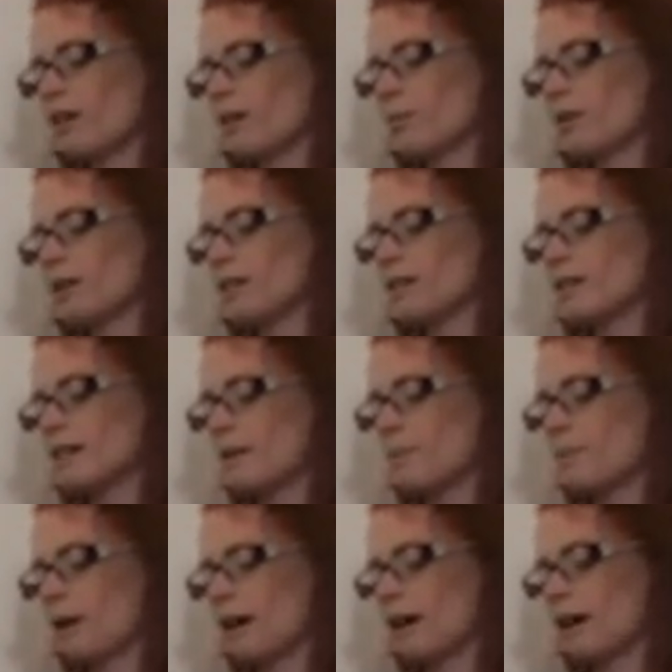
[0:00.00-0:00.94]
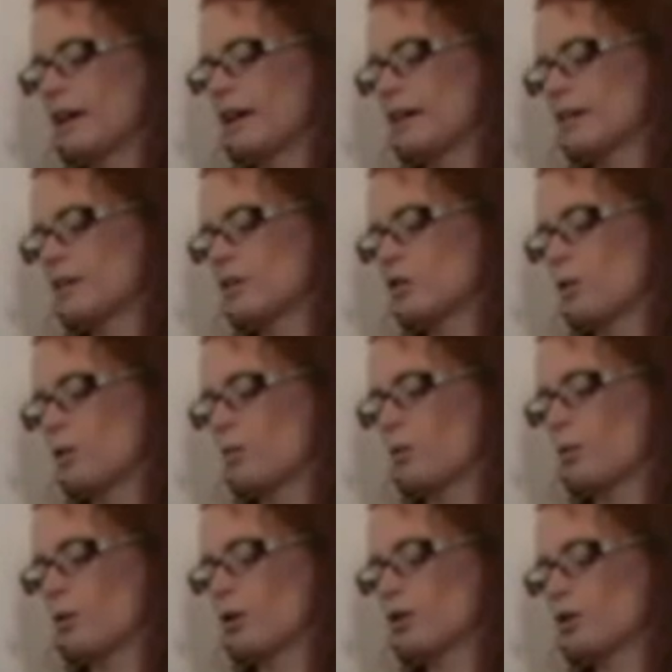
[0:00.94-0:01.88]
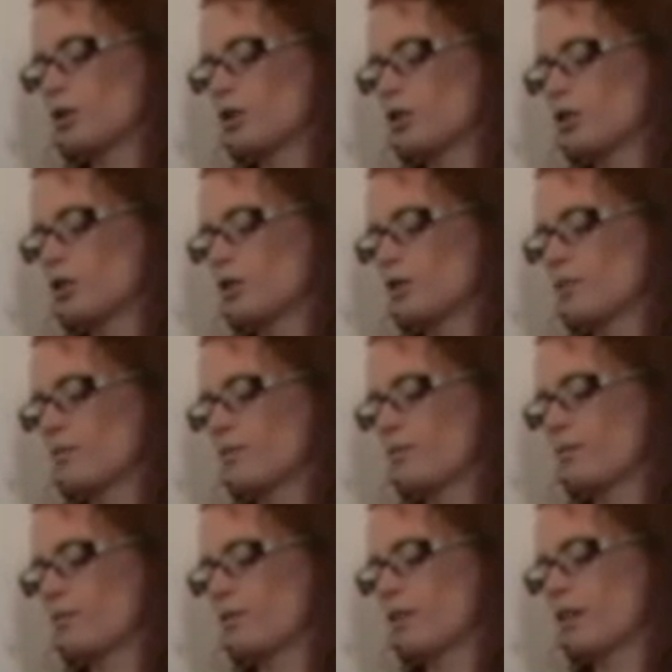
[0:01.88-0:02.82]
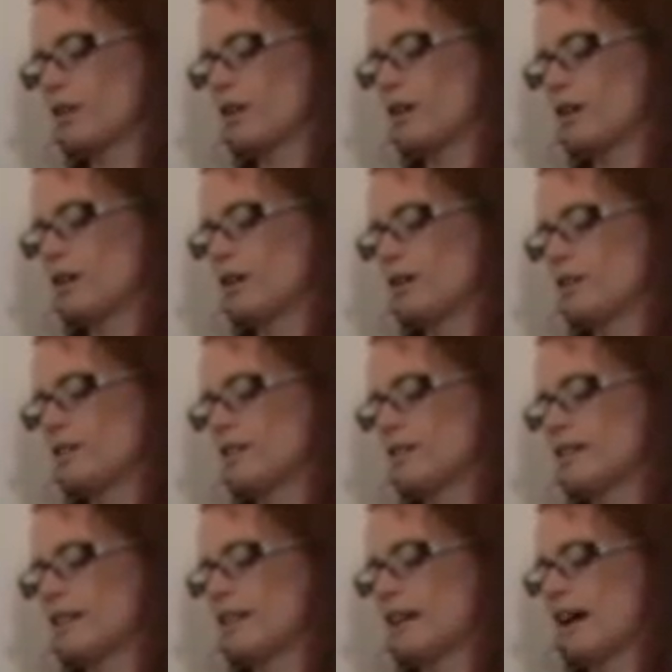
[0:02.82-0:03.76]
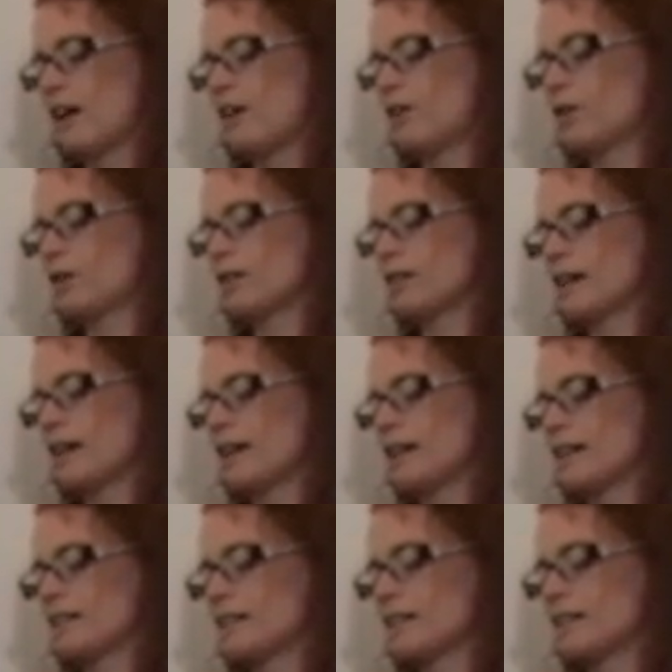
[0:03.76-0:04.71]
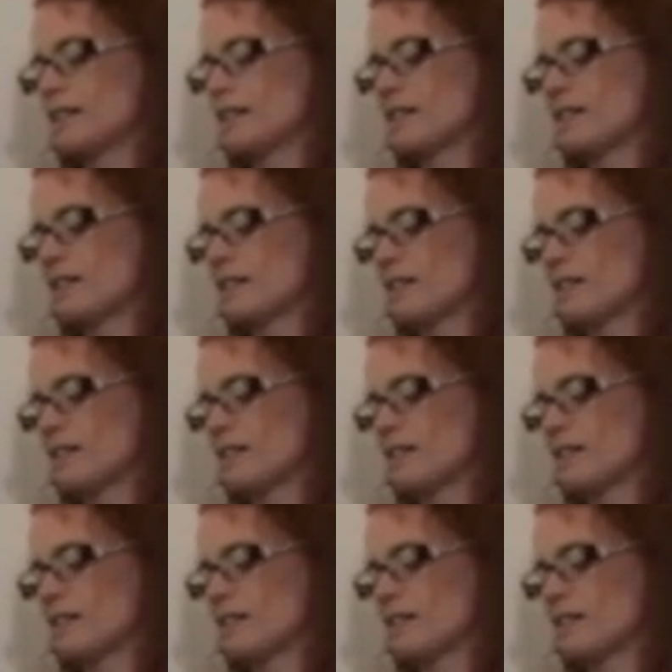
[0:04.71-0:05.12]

I'm going to set my stopwatch to see how long it takes.